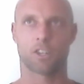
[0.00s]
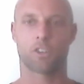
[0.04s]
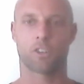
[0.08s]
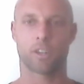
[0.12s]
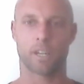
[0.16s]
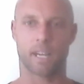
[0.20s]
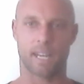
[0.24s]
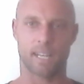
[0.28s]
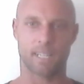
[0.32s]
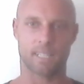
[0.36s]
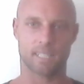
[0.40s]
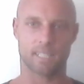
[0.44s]

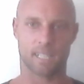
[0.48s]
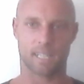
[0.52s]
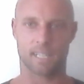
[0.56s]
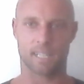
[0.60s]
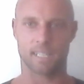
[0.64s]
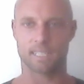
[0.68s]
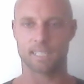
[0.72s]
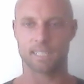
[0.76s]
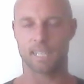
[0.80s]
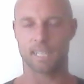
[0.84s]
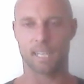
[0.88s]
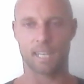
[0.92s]
creates
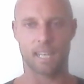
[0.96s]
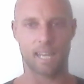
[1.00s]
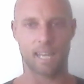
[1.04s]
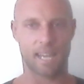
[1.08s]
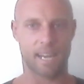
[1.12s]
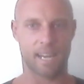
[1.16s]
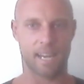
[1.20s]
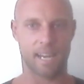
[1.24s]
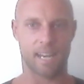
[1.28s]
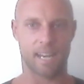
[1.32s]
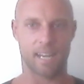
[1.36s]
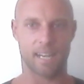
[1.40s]
like a
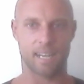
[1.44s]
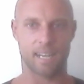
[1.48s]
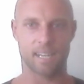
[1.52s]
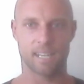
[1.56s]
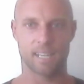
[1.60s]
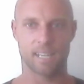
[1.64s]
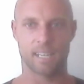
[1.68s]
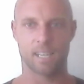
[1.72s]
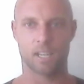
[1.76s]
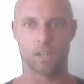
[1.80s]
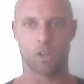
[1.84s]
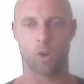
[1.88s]
delay
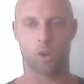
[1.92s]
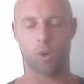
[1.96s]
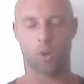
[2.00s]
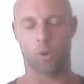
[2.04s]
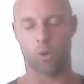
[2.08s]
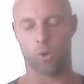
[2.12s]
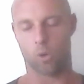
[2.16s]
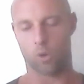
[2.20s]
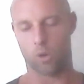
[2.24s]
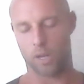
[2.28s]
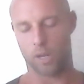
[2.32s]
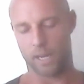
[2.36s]

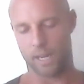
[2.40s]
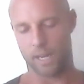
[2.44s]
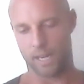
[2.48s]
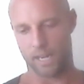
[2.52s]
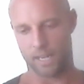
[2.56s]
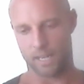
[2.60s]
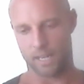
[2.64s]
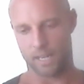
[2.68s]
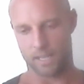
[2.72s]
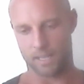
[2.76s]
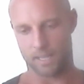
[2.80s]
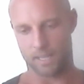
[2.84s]
or
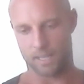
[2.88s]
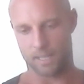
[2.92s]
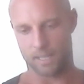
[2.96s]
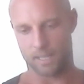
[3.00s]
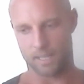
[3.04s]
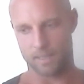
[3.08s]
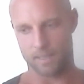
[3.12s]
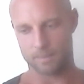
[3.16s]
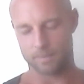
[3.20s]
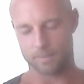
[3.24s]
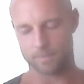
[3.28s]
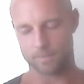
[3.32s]

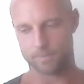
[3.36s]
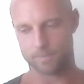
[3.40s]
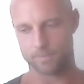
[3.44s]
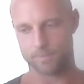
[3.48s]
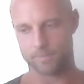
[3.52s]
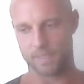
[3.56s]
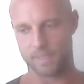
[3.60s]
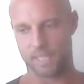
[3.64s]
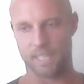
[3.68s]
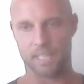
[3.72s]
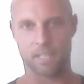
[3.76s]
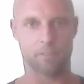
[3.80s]
a
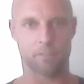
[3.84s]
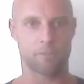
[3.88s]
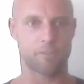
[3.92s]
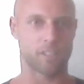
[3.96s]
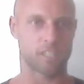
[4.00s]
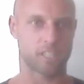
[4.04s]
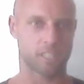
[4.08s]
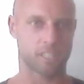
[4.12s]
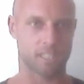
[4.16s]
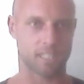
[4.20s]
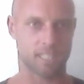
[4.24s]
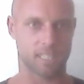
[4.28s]

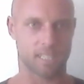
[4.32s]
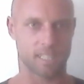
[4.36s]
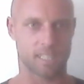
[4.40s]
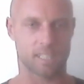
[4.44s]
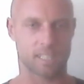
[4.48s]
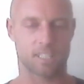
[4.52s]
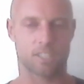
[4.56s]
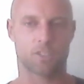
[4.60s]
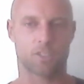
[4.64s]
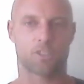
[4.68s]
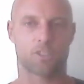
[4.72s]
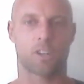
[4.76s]
inefficiency
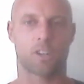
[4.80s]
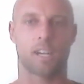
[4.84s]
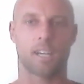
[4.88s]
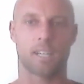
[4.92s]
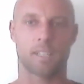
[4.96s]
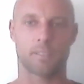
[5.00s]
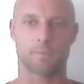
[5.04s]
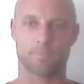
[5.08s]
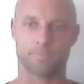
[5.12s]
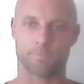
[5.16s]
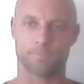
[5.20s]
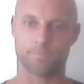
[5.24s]
in the
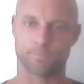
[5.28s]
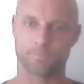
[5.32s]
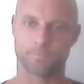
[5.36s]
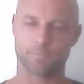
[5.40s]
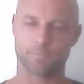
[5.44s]
stride.